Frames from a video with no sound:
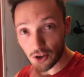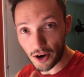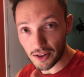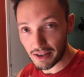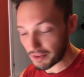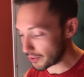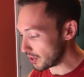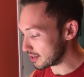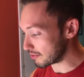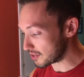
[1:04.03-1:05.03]
Dark leafy
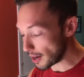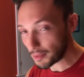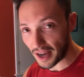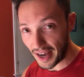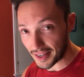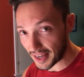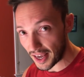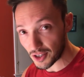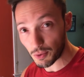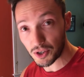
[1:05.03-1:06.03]
greens of some kind,
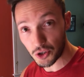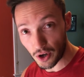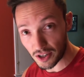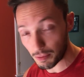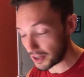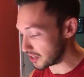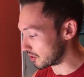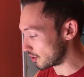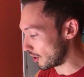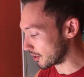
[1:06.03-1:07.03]
kale, Swiss chard,
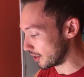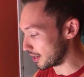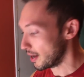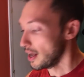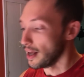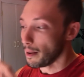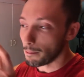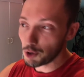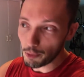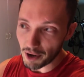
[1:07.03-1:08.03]
spinach, it's all good.
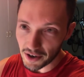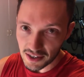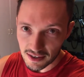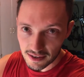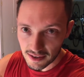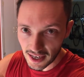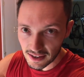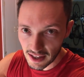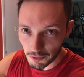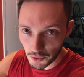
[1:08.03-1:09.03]
Blueberries,
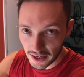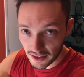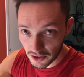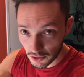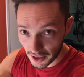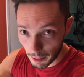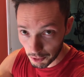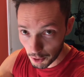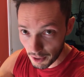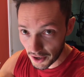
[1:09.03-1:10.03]
next level right there. So I got
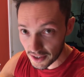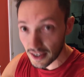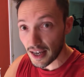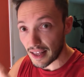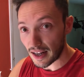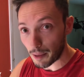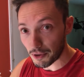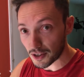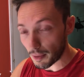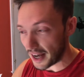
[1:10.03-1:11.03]
blueberries, and then I
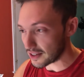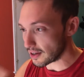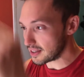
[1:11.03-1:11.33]
put some ice